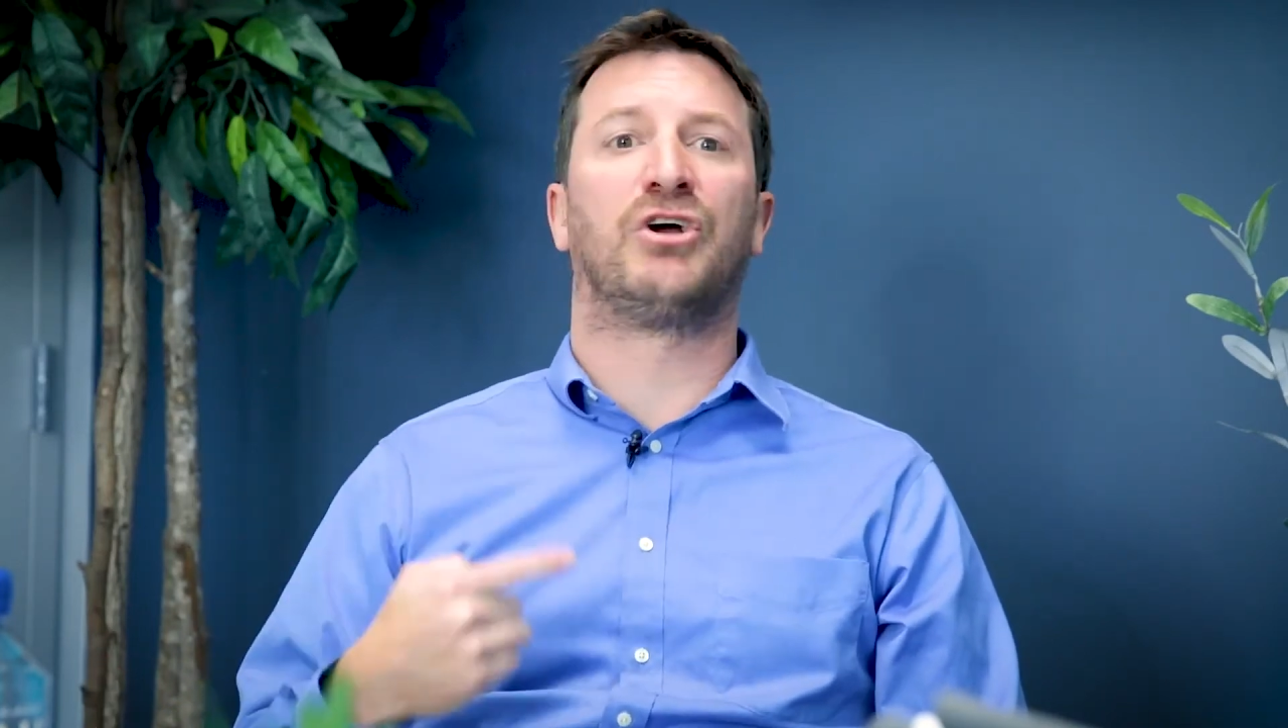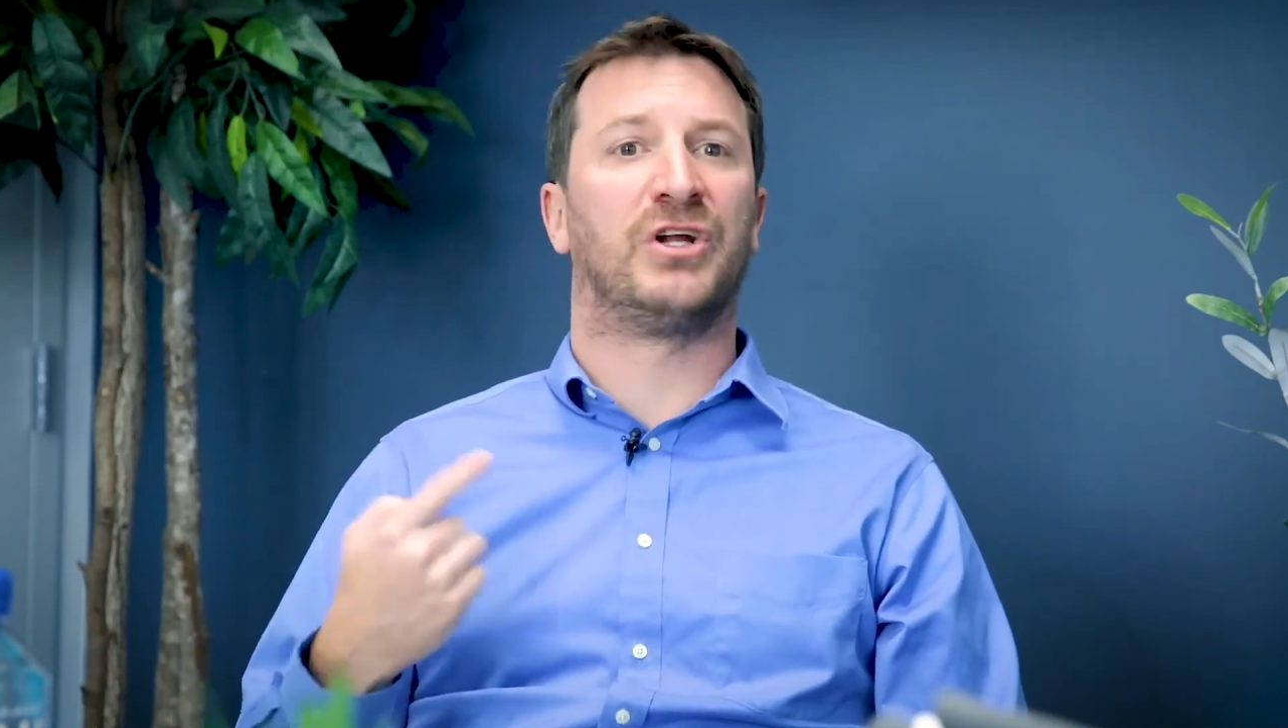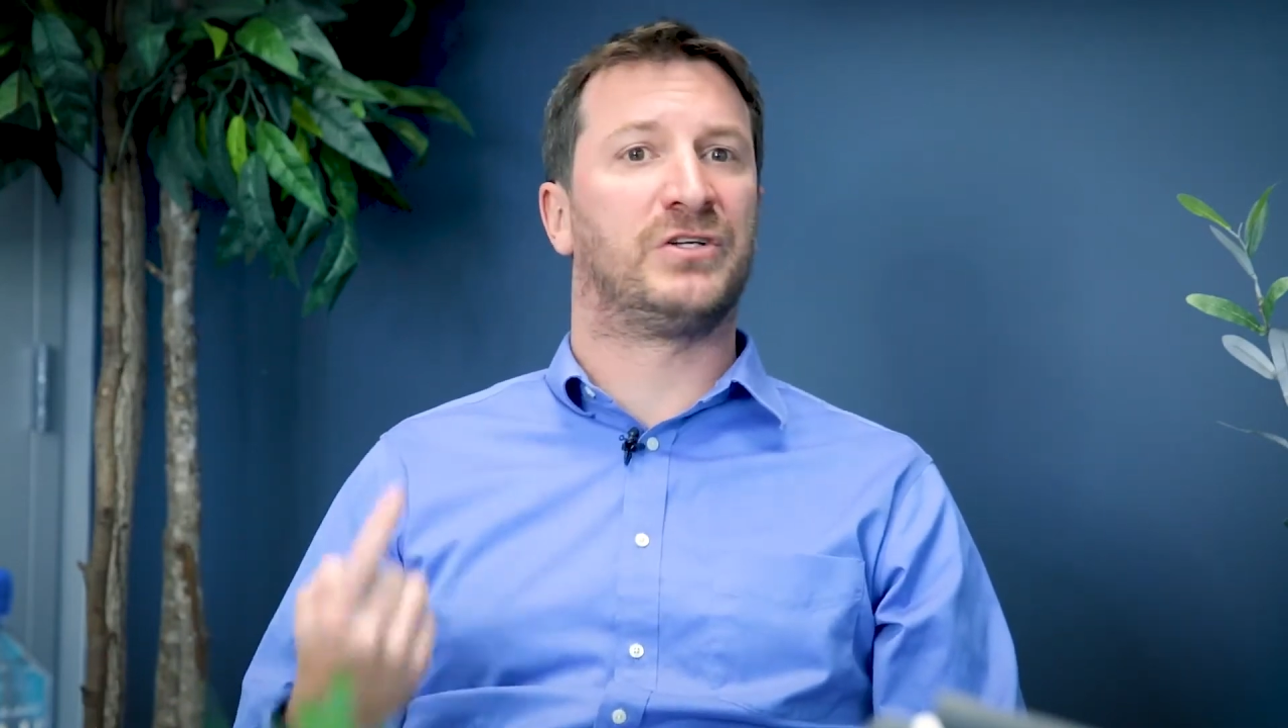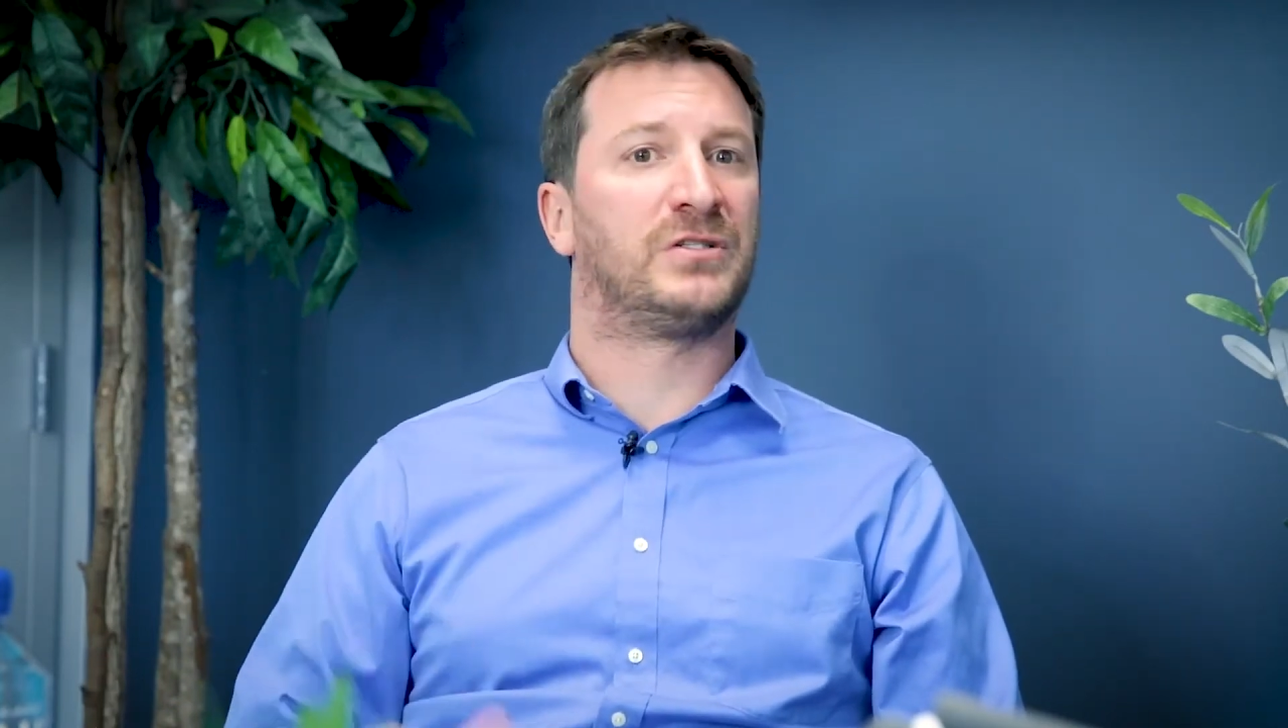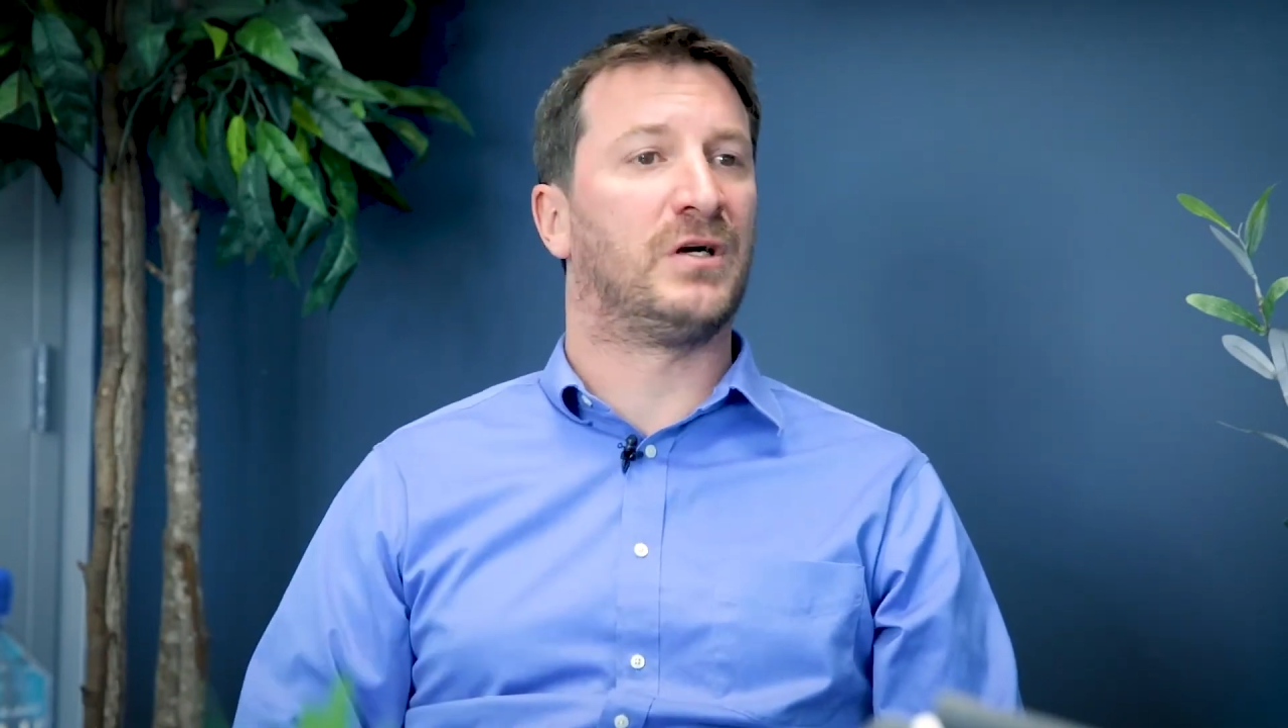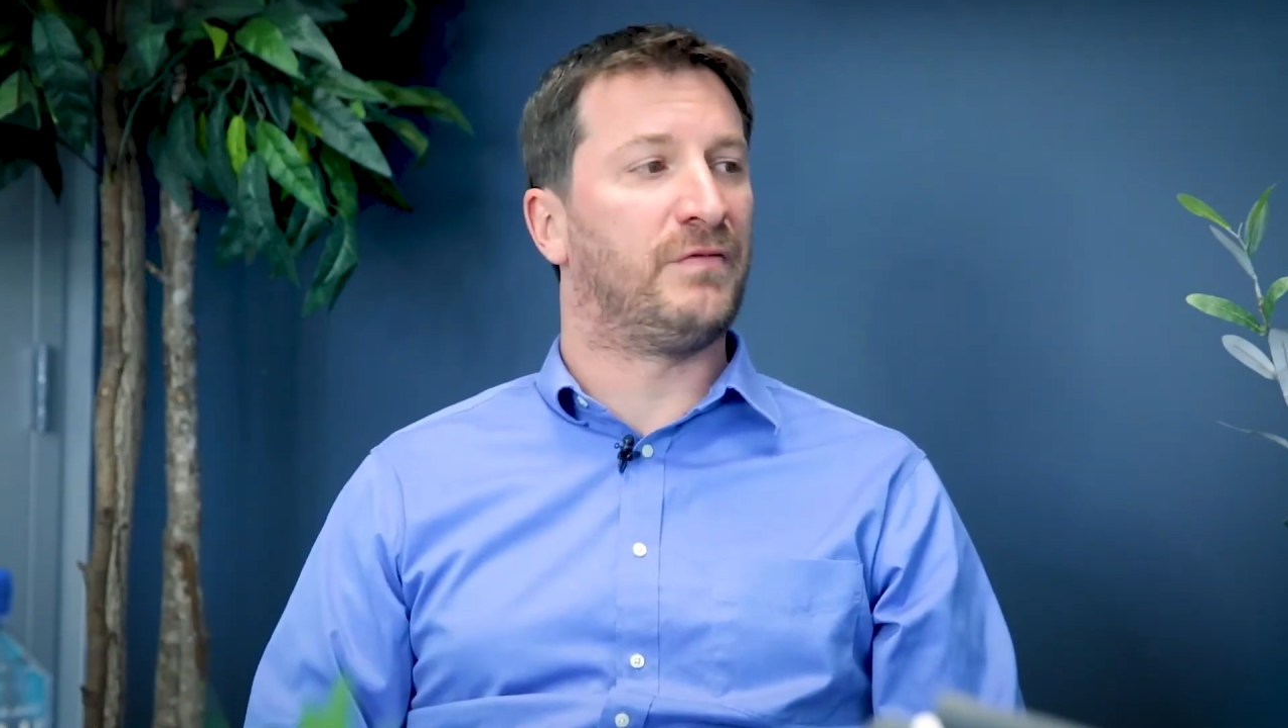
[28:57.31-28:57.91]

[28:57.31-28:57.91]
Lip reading: going to serve